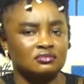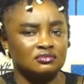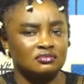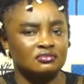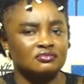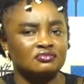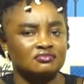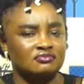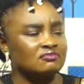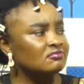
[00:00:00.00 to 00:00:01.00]

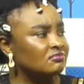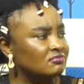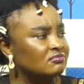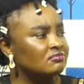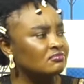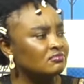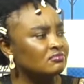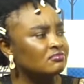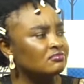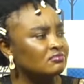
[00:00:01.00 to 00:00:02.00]

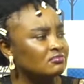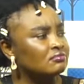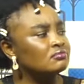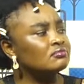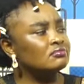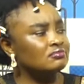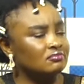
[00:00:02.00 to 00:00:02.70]
No words are spoken by the person on screen.